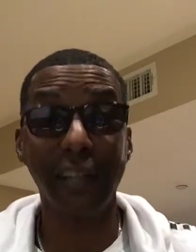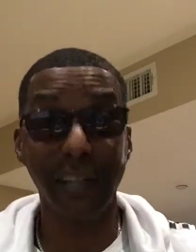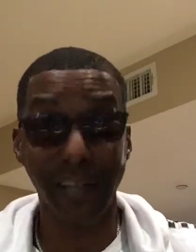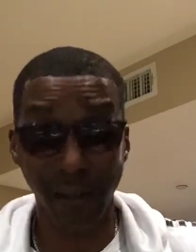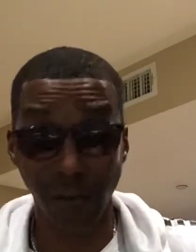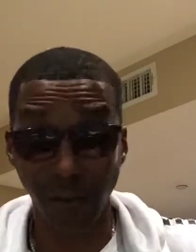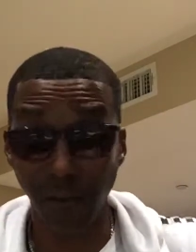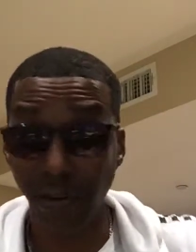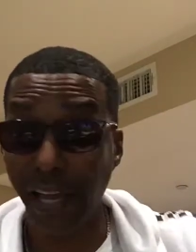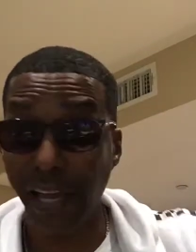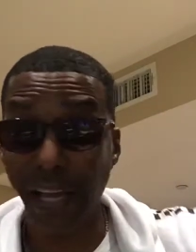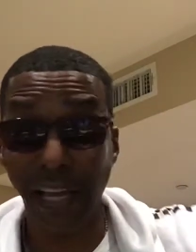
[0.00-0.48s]
It
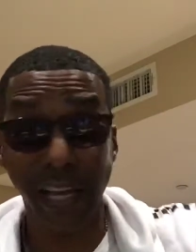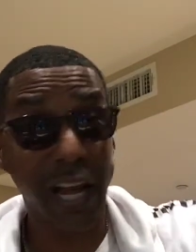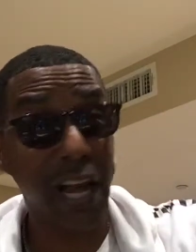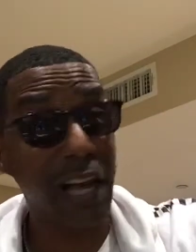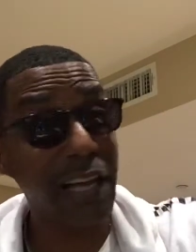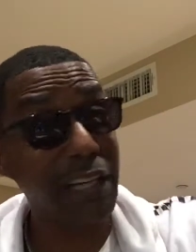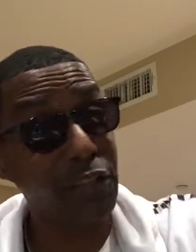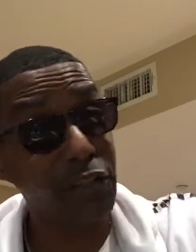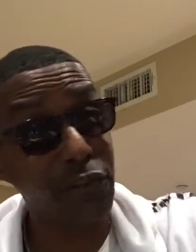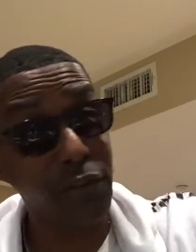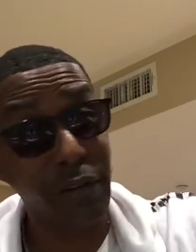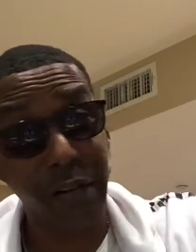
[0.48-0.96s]
ain't
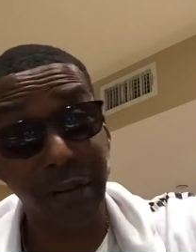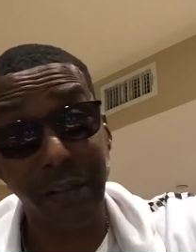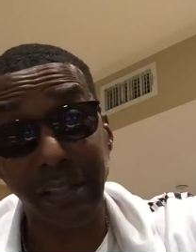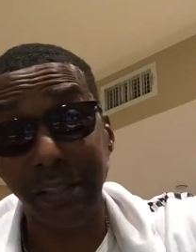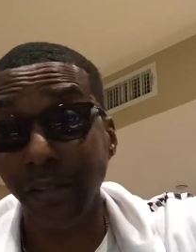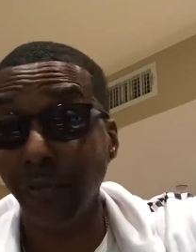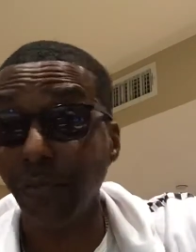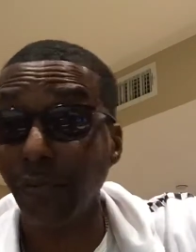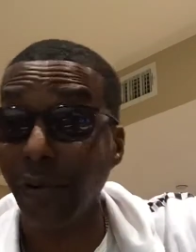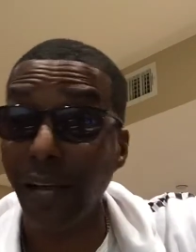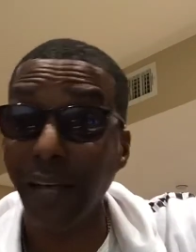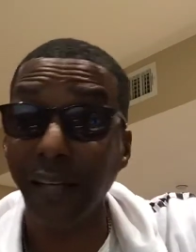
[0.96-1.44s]
contrary
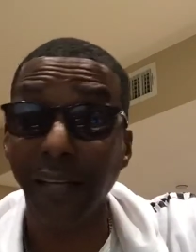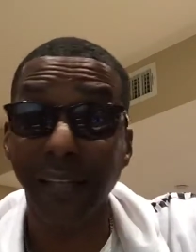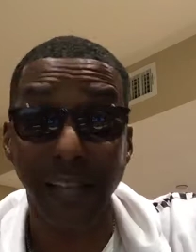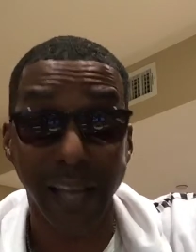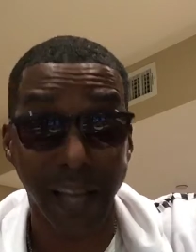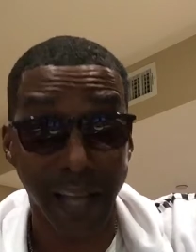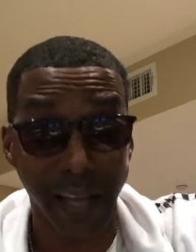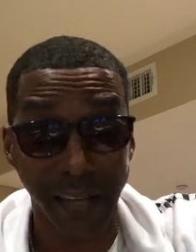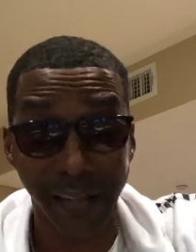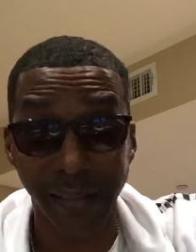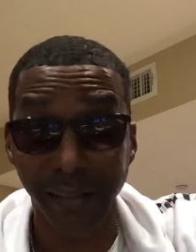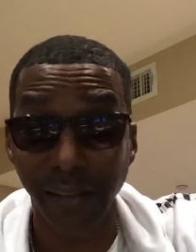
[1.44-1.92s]
to what
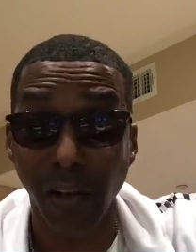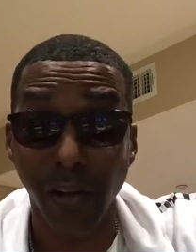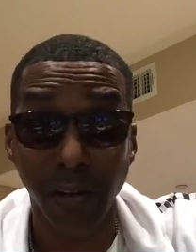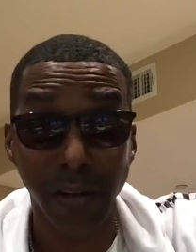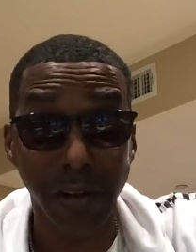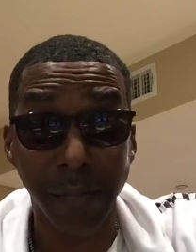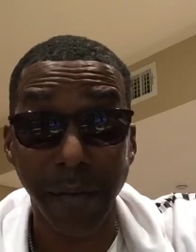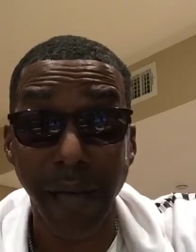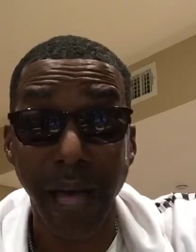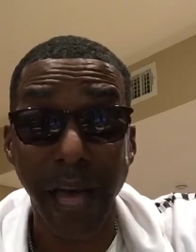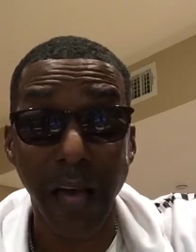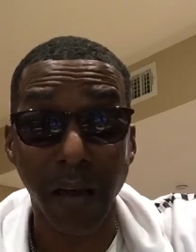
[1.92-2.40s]
God is
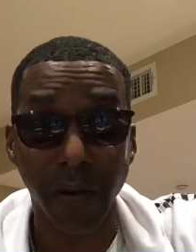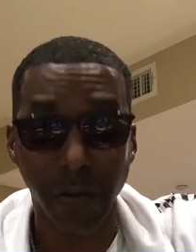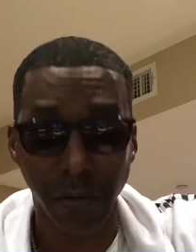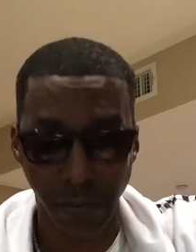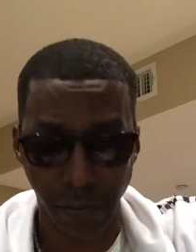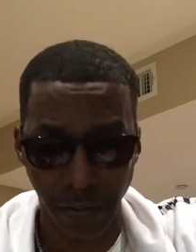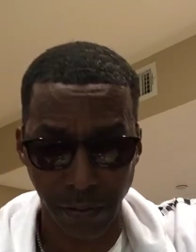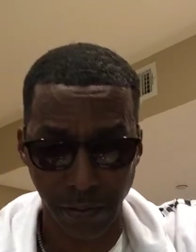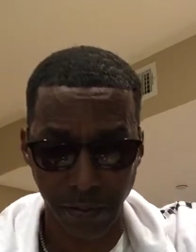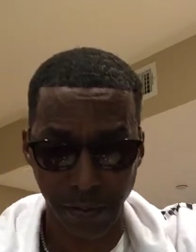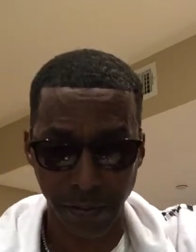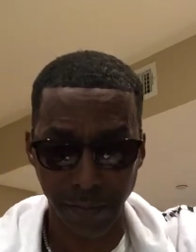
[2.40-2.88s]
all about.